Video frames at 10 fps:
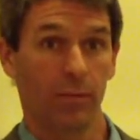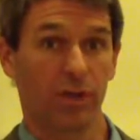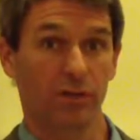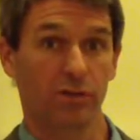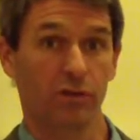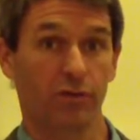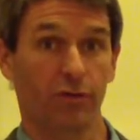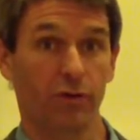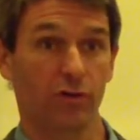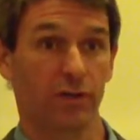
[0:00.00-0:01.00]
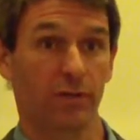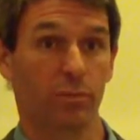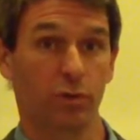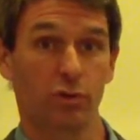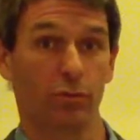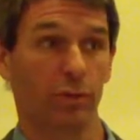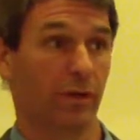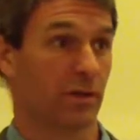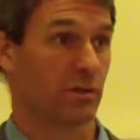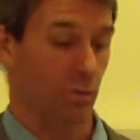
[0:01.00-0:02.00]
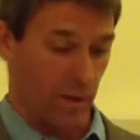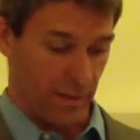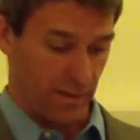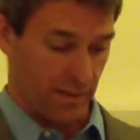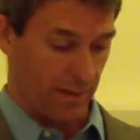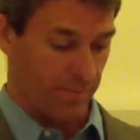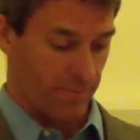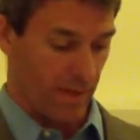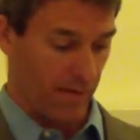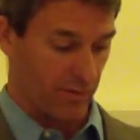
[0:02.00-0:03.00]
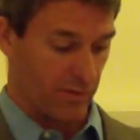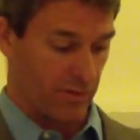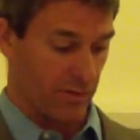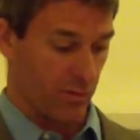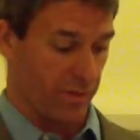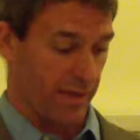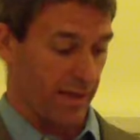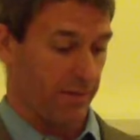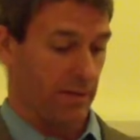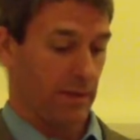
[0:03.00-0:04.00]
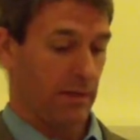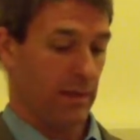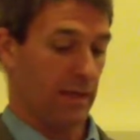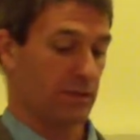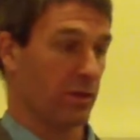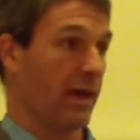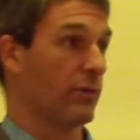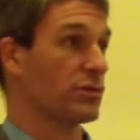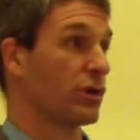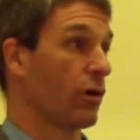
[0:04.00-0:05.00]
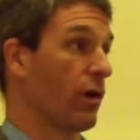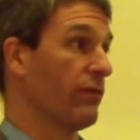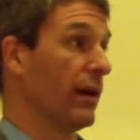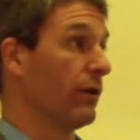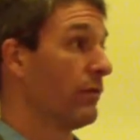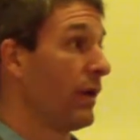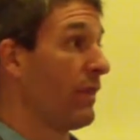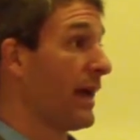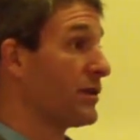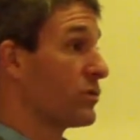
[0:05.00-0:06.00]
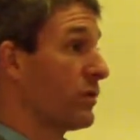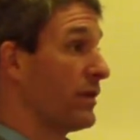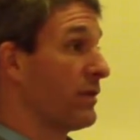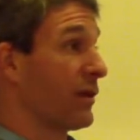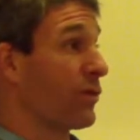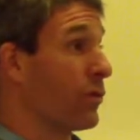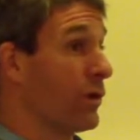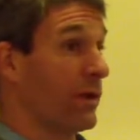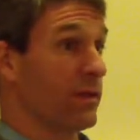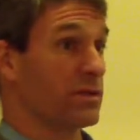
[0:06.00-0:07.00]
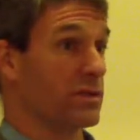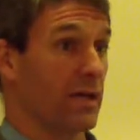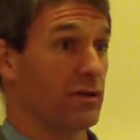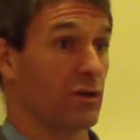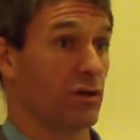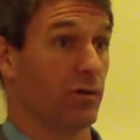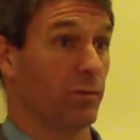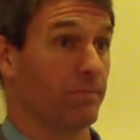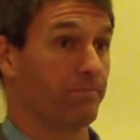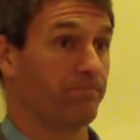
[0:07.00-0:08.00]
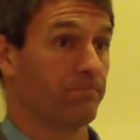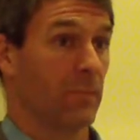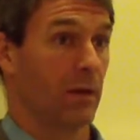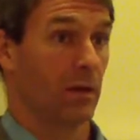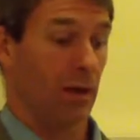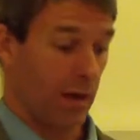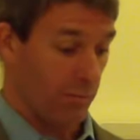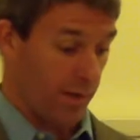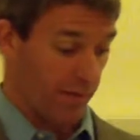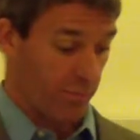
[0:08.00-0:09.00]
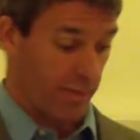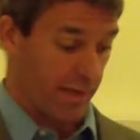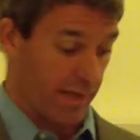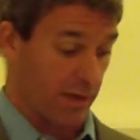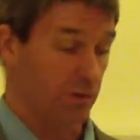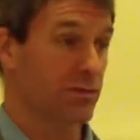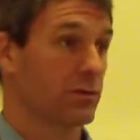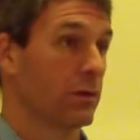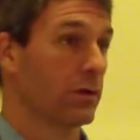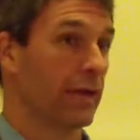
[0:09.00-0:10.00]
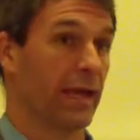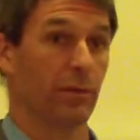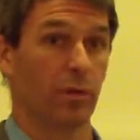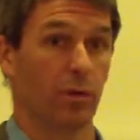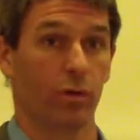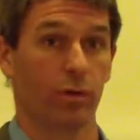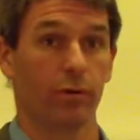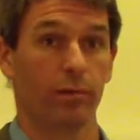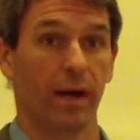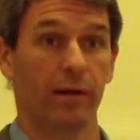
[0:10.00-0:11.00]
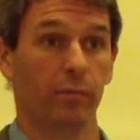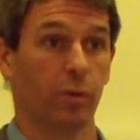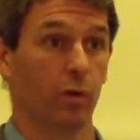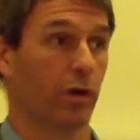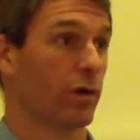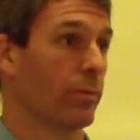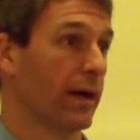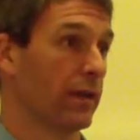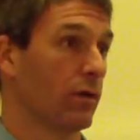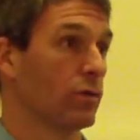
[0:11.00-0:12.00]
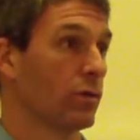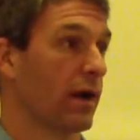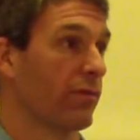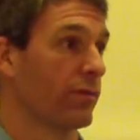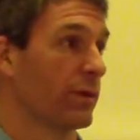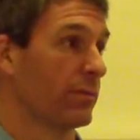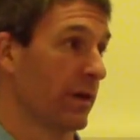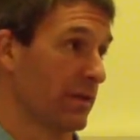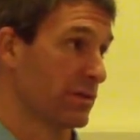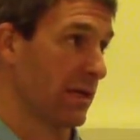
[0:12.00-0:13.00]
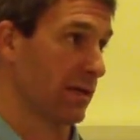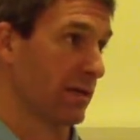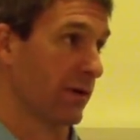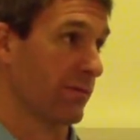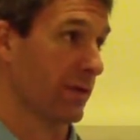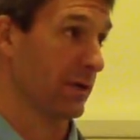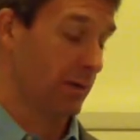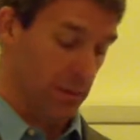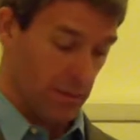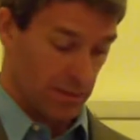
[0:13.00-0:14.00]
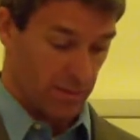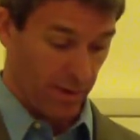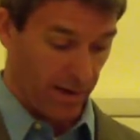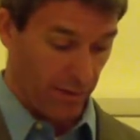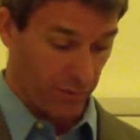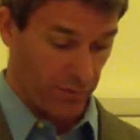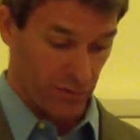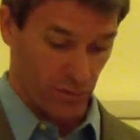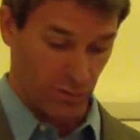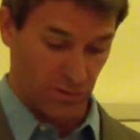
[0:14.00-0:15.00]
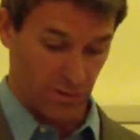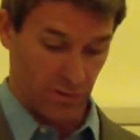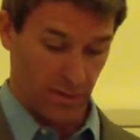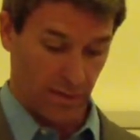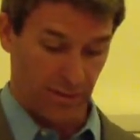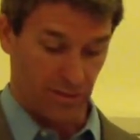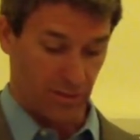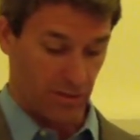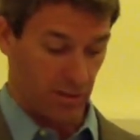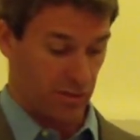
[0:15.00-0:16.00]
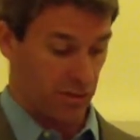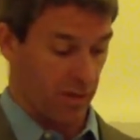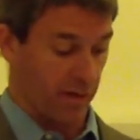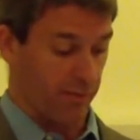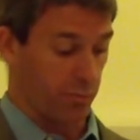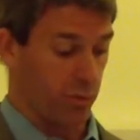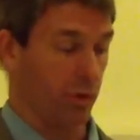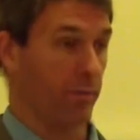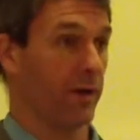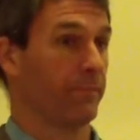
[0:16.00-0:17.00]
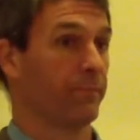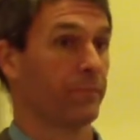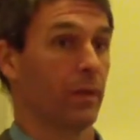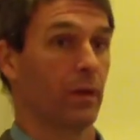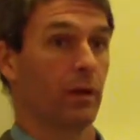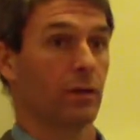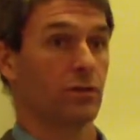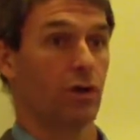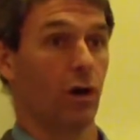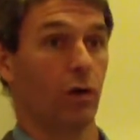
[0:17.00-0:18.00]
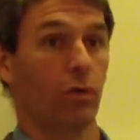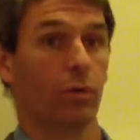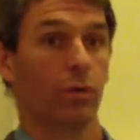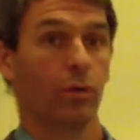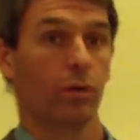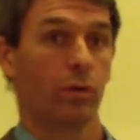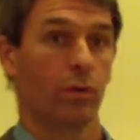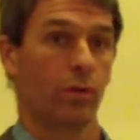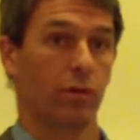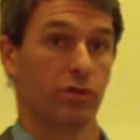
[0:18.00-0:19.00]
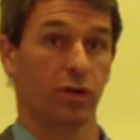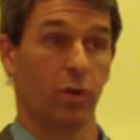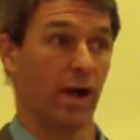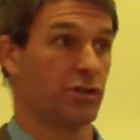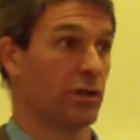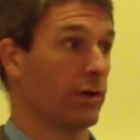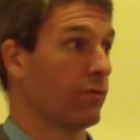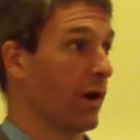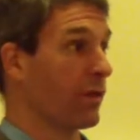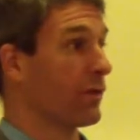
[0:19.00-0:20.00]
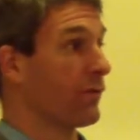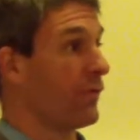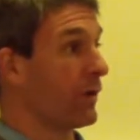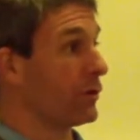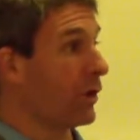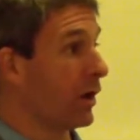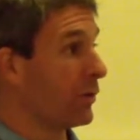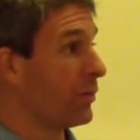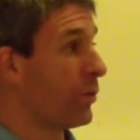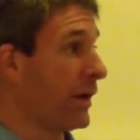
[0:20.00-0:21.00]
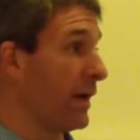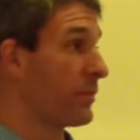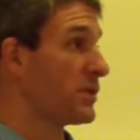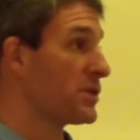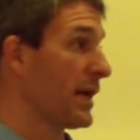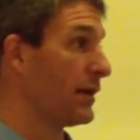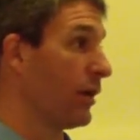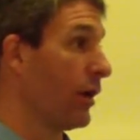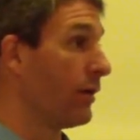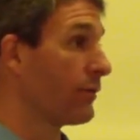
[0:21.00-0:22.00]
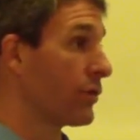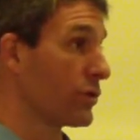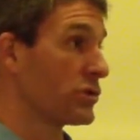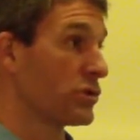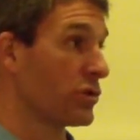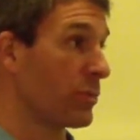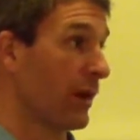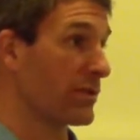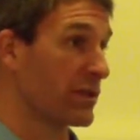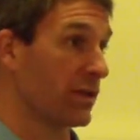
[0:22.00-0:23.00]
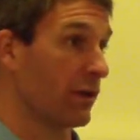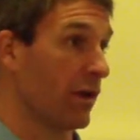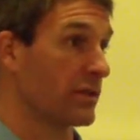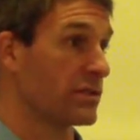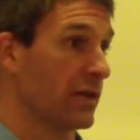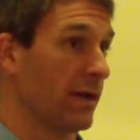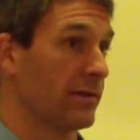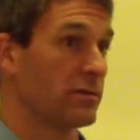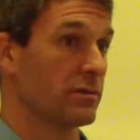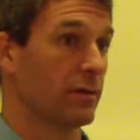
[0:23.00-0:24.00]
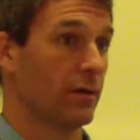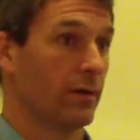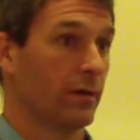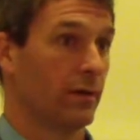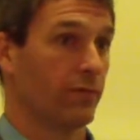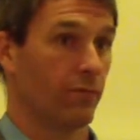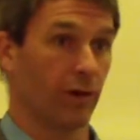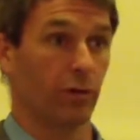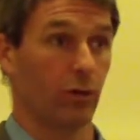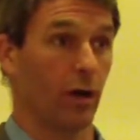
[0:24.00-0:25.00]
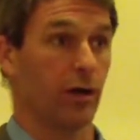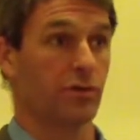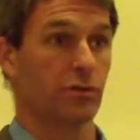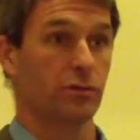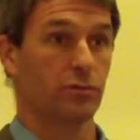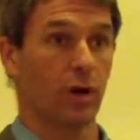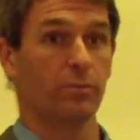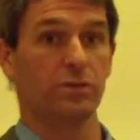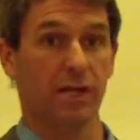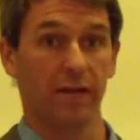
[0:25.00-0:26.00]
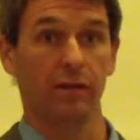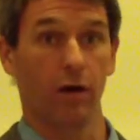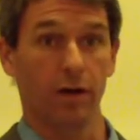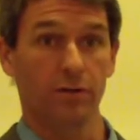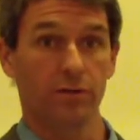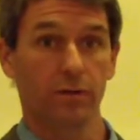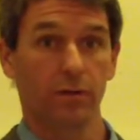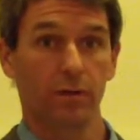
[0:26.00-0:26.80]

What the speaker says: because the university presumably doesn't want to end up having to deal with that. And so that was a carve-out, and that is within the authority of the state to do. But everybody else can't be ordered by an employer, by local government, by the state government to buy health insurance as a condition of employment. So there's a question of whether the federal law would preempt the state law. Of course, the Supremacy Clause says federal laws trump state laws.